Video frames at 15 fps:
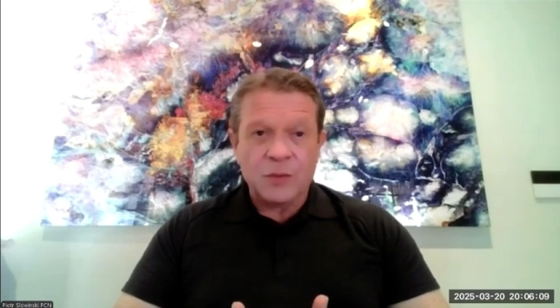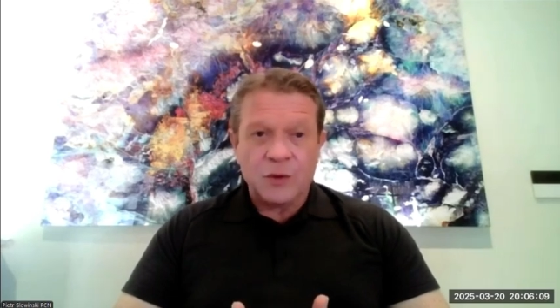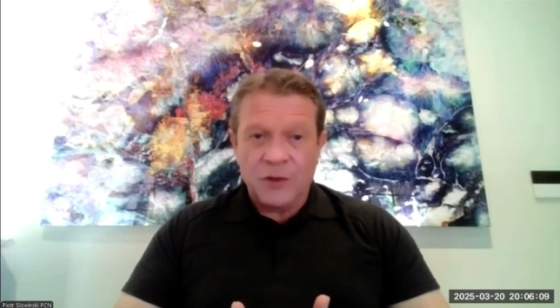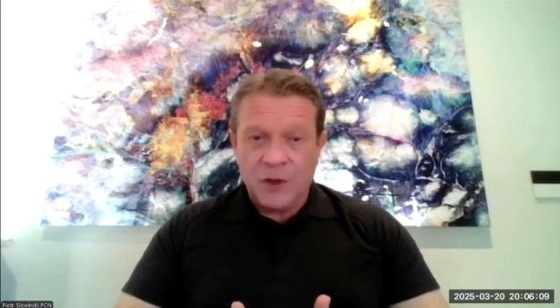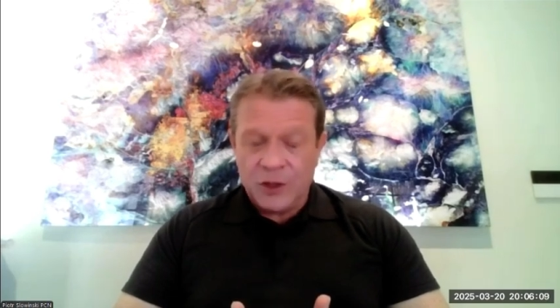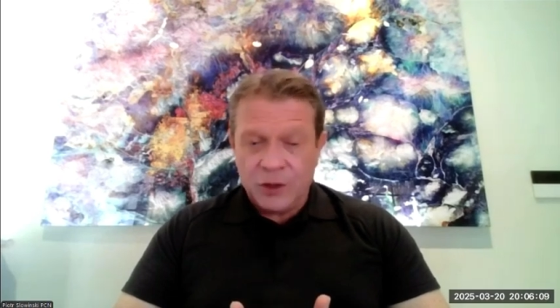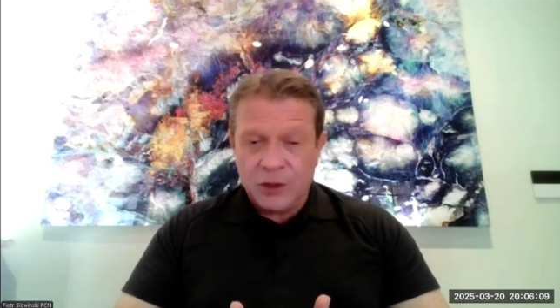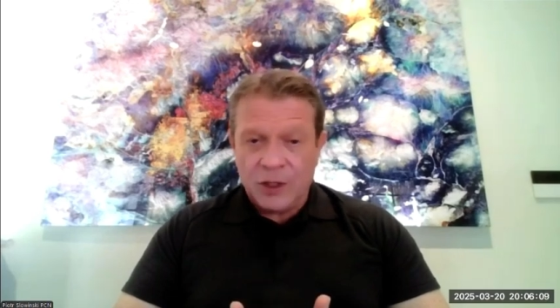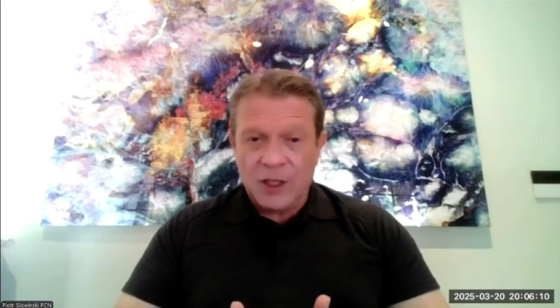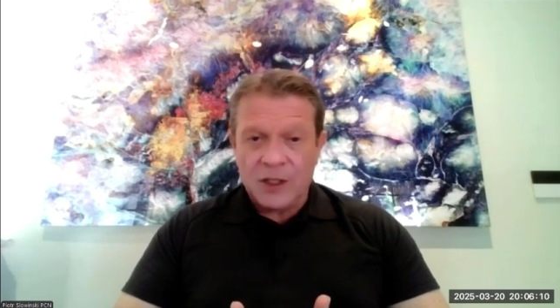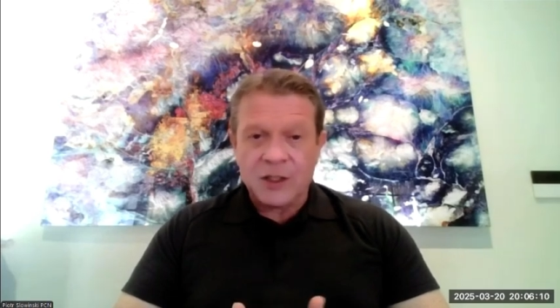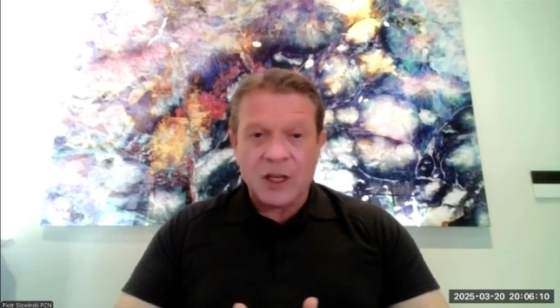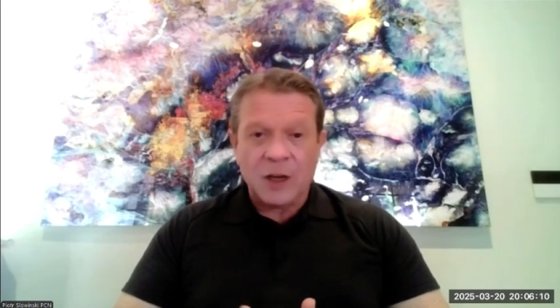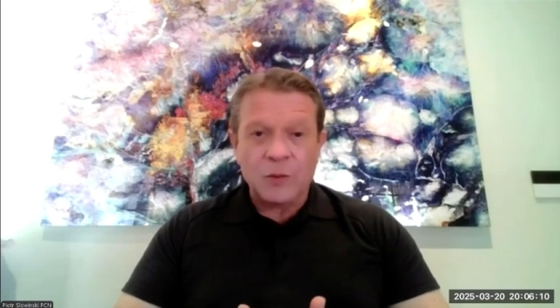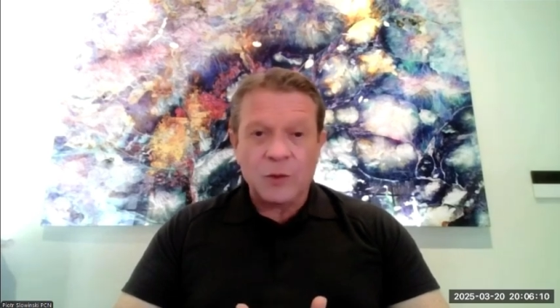
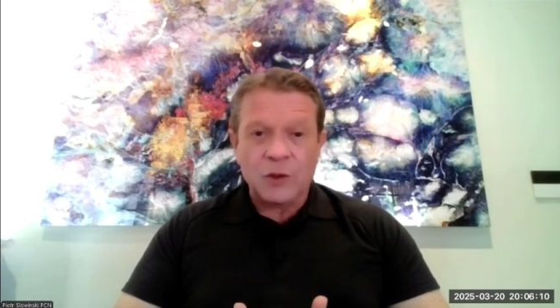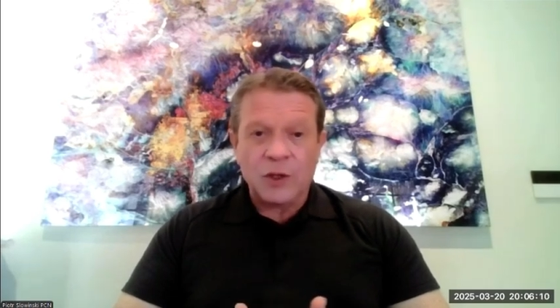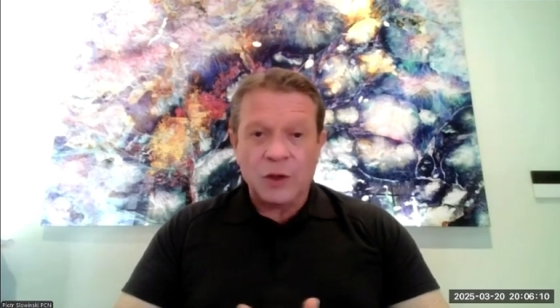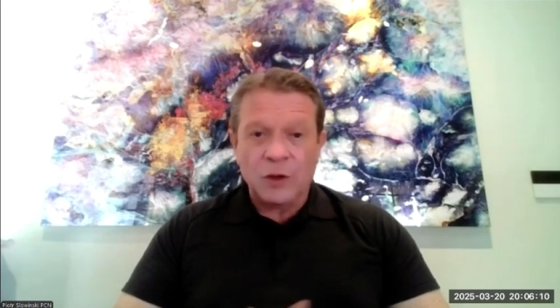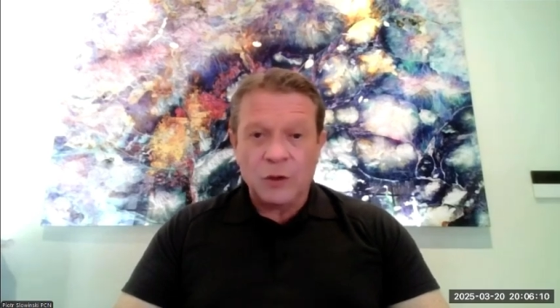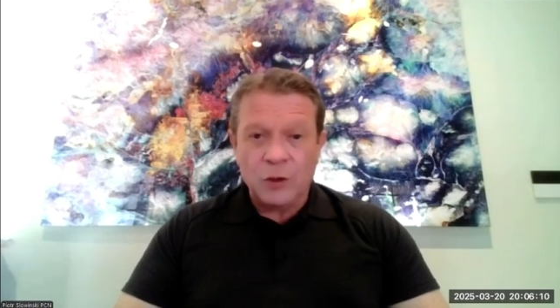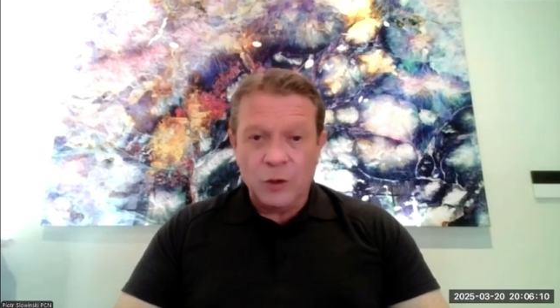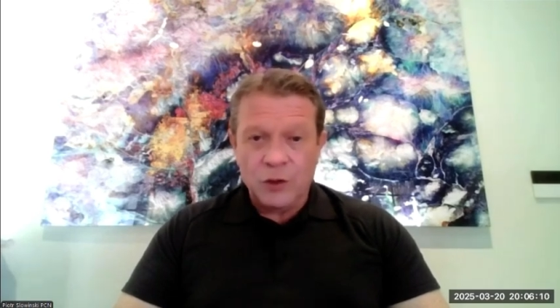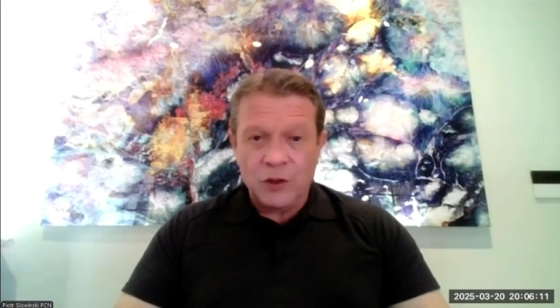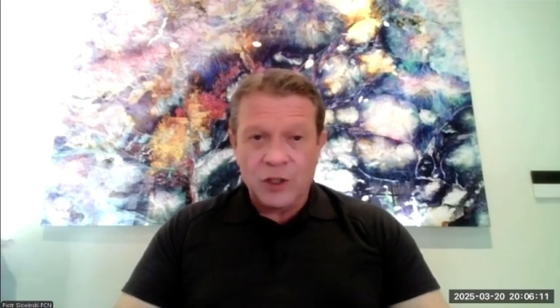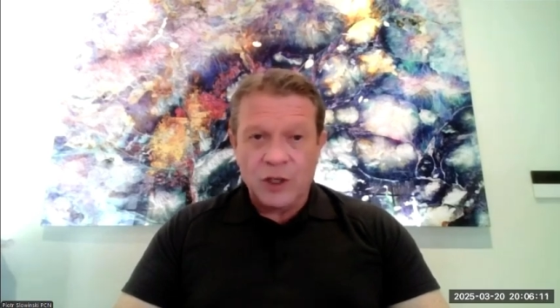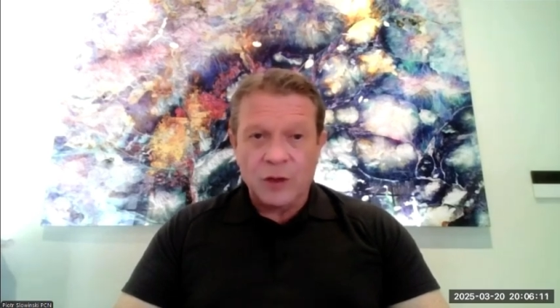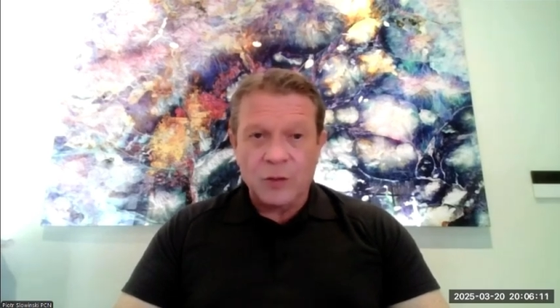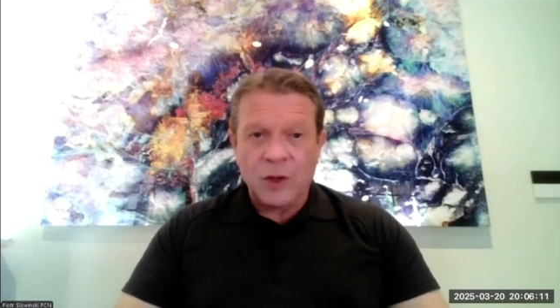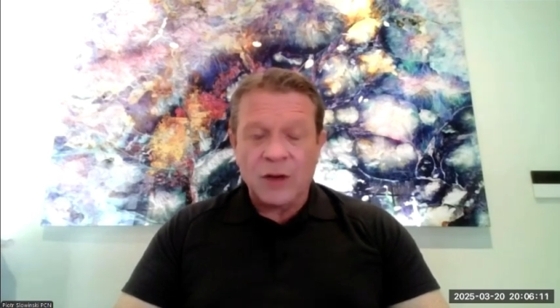professionals come to the
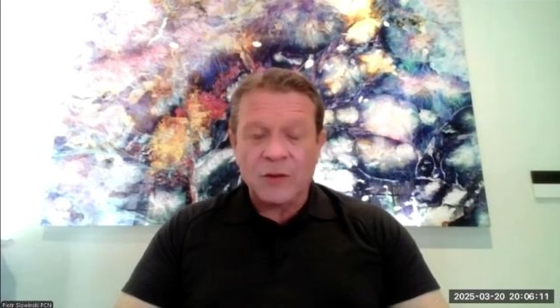conclusion that we